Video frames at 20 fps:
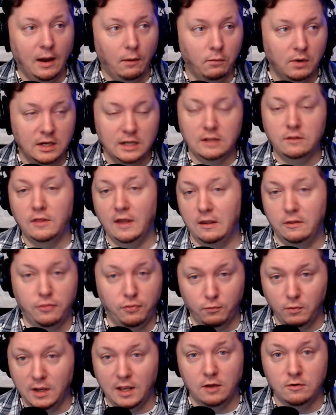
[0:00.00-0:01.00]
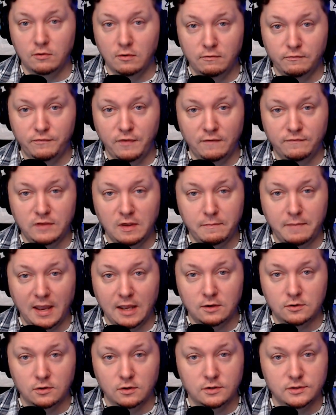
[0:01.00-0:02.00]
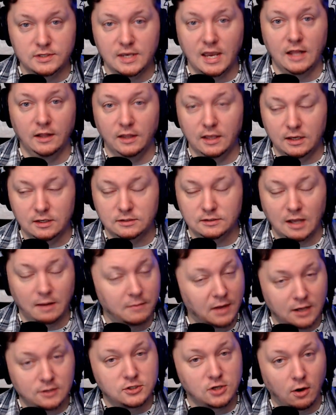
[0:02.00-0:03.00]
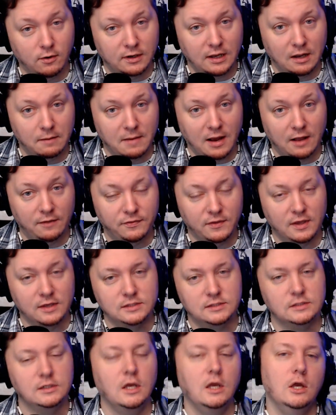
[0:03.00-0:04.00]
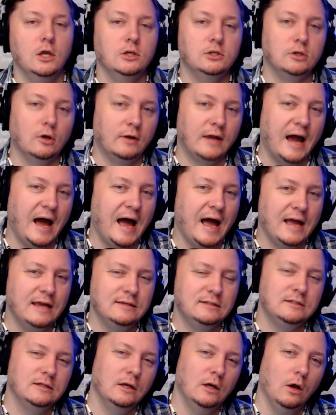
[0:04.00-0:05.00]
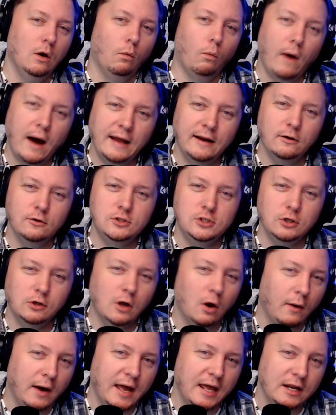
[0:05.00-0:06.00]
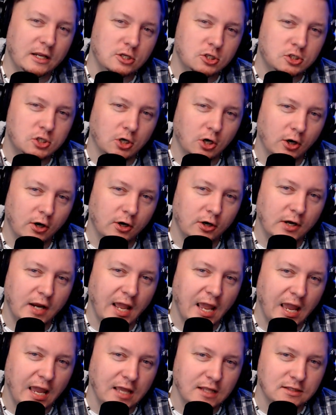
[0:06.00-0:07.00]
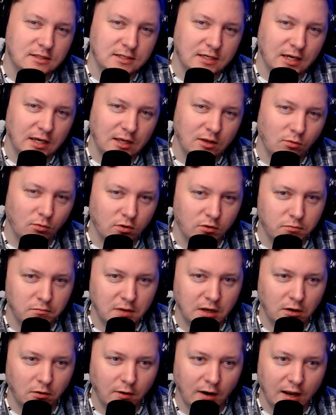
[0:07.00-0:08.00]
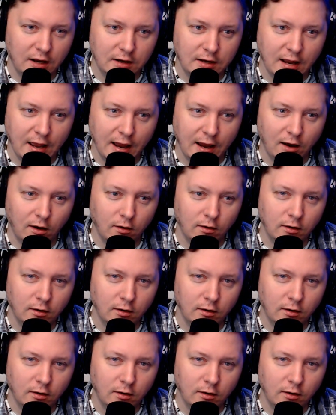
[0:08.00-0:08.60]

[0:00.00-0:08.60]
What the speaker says: need like 350 patrons at least. I'm not joking about this. So guys, why don't you go ahead and turn 18 with me right now?